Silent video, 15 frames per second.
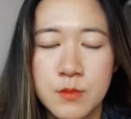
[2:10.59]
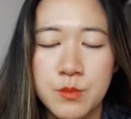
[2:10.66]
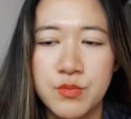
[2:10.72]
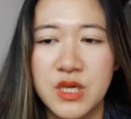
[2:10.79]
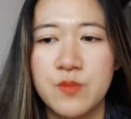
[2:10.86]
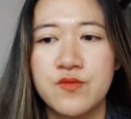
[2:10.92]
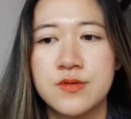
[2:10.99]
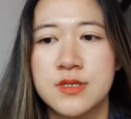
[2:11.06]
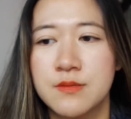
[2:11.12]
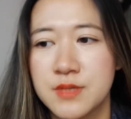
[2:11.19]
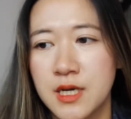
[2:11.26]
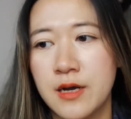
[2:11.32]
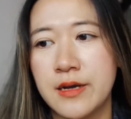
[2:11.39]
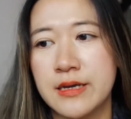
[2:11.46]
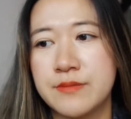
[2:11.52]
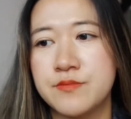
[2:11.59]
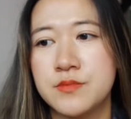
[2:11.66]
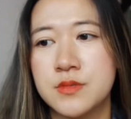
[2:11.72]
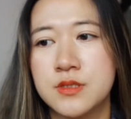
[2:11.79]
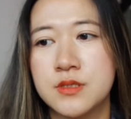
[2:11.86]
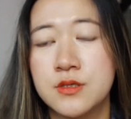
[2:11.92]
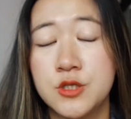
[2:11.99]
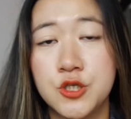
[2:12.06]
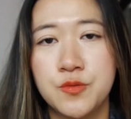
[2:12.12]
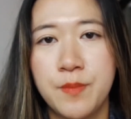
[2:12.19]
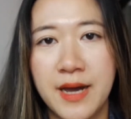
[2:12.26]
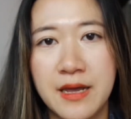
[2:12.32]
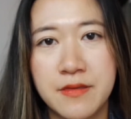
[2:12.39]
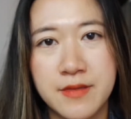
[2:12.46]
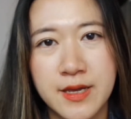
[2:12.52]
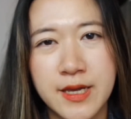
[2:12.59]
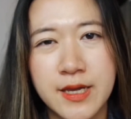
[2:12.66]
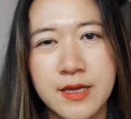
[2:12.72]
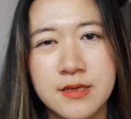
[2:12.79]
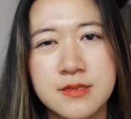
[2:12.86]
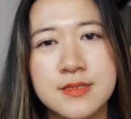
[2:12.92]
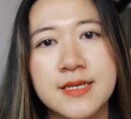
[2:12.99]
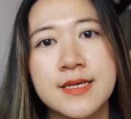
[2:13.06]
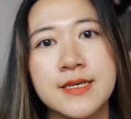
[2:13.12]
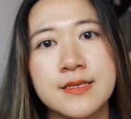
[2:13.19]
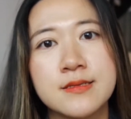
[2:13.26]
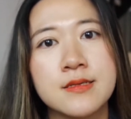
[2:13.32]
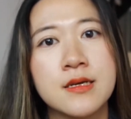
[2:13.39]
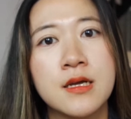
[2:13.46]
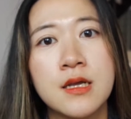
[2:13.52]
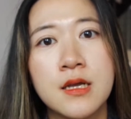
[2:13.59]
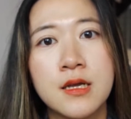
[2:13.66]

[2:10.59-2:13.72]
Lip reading: people sometimes do bad things and